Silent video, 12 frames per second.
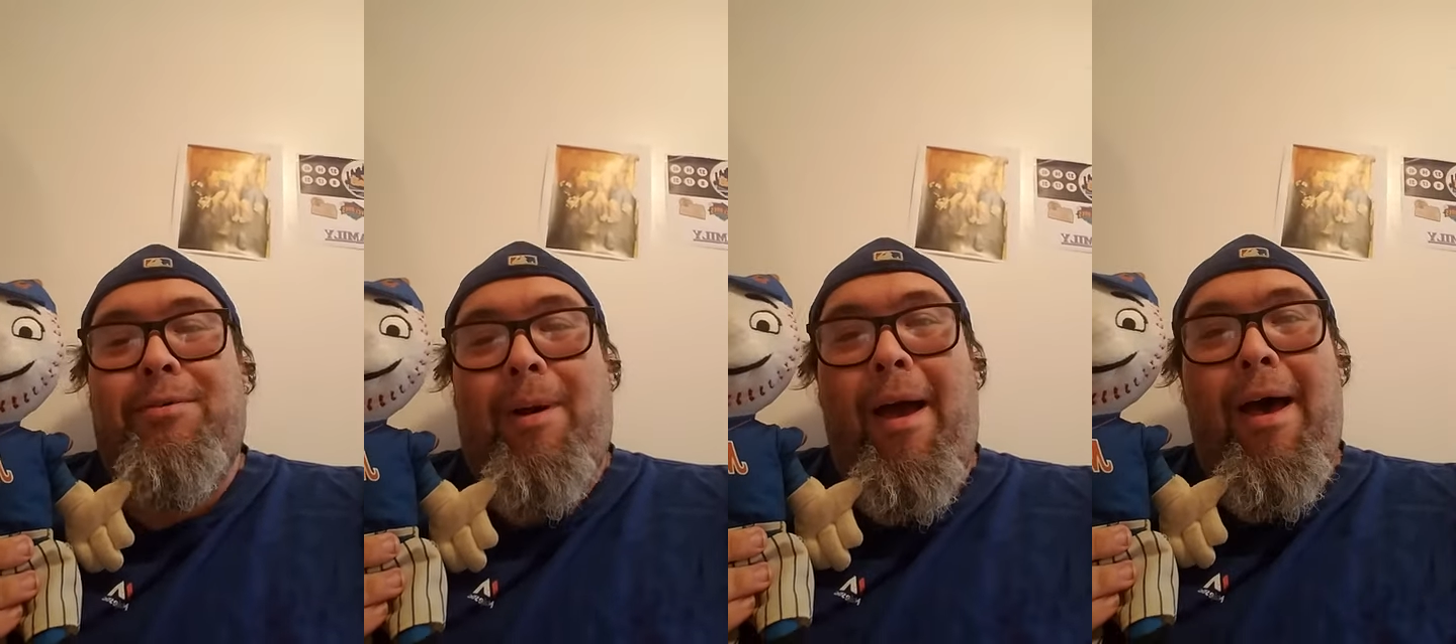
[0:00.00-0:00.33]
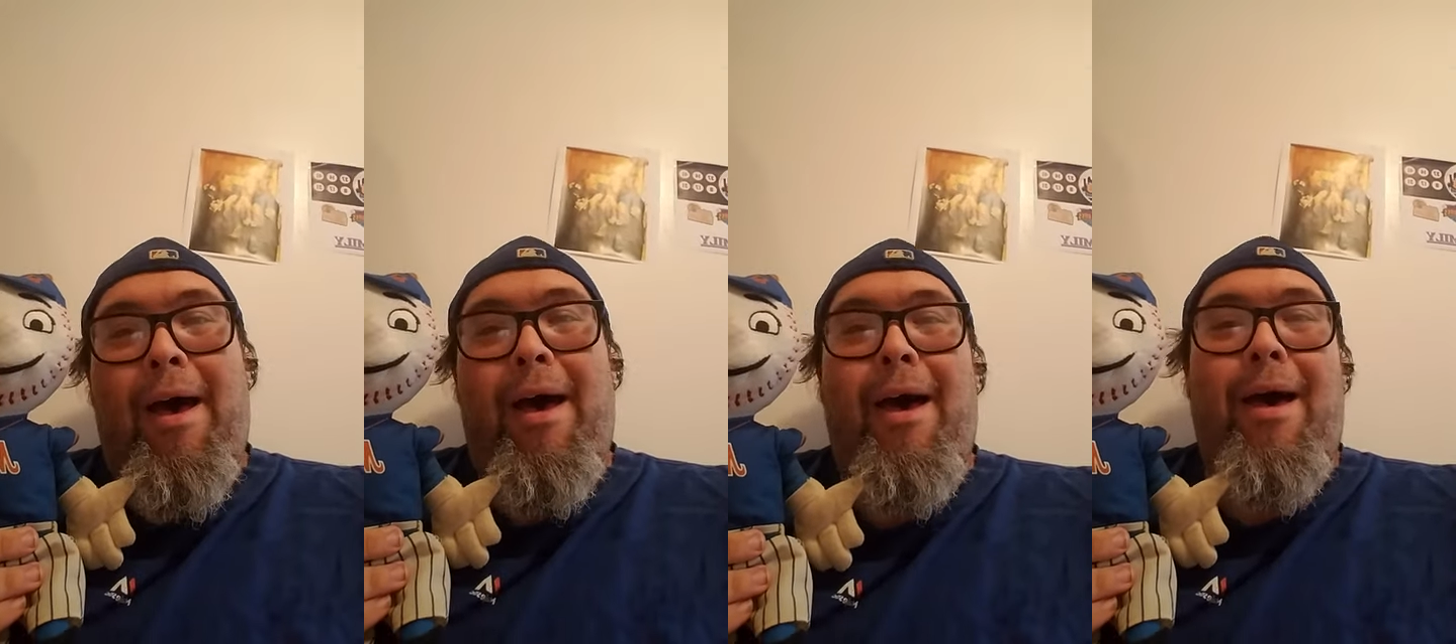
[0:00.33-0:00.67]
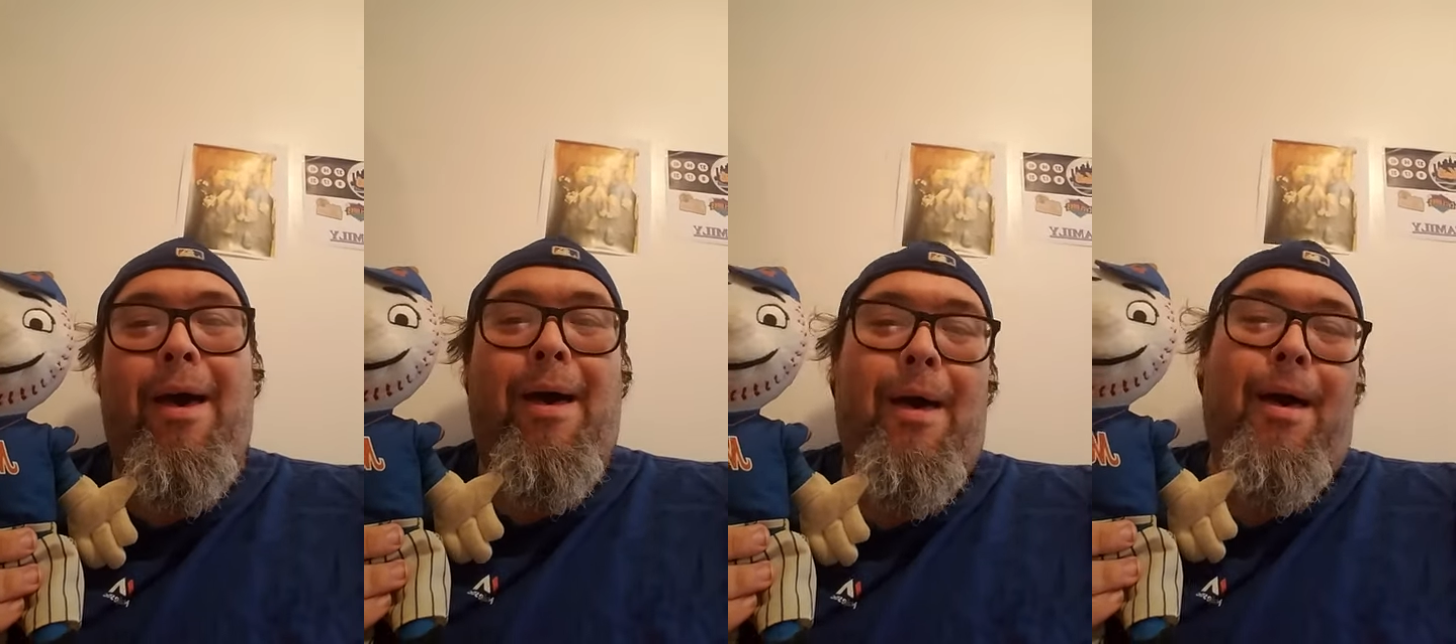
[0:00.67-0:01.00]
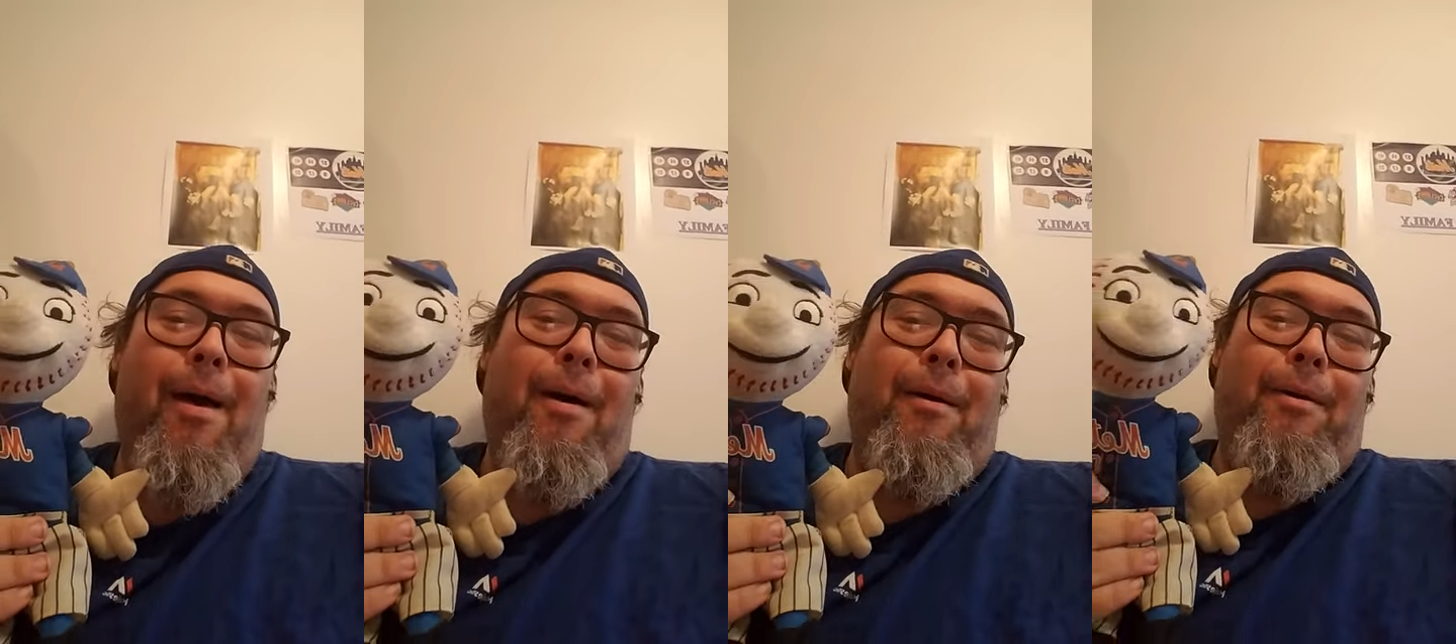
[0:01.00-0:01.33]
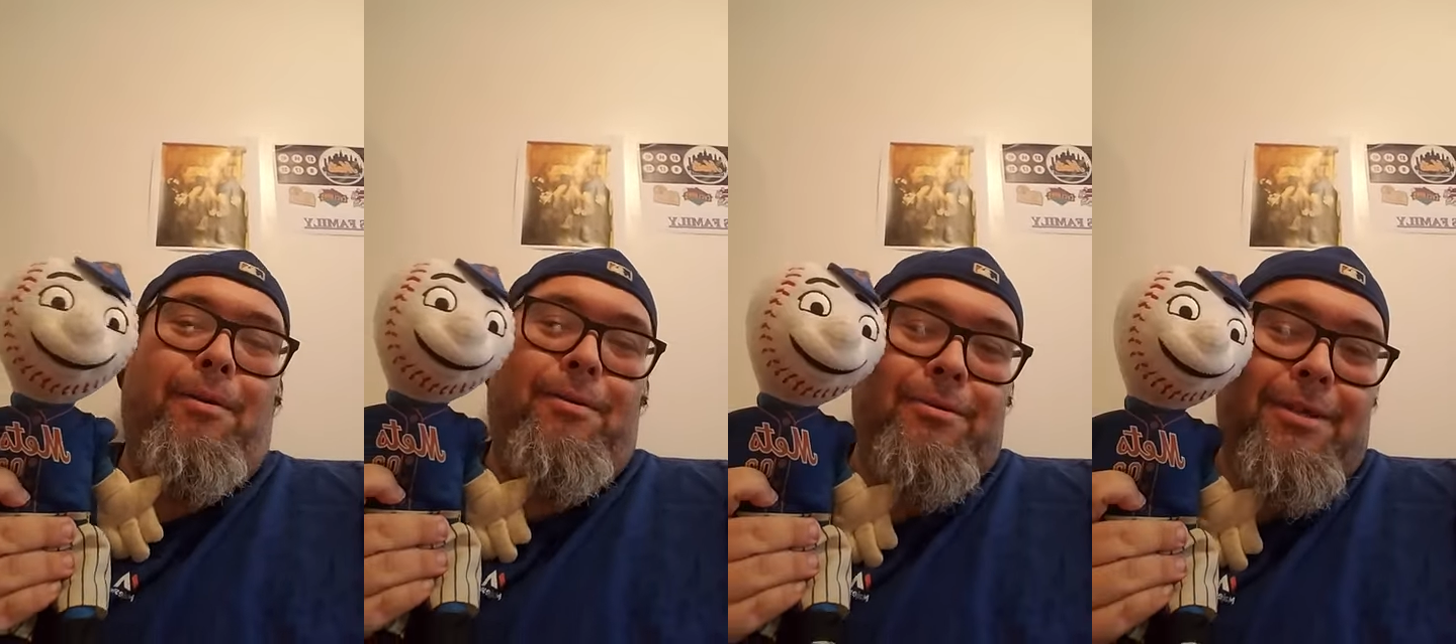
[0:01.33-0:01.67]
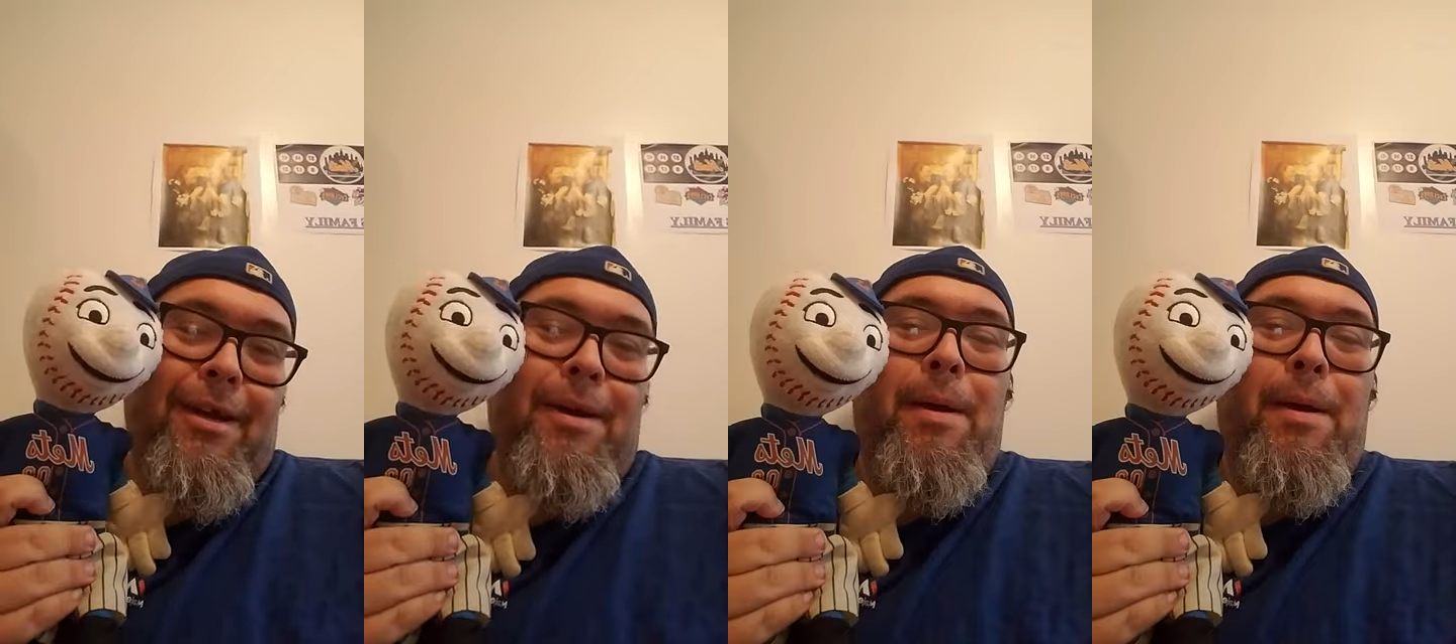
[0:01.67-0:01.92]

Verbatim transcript: crowd.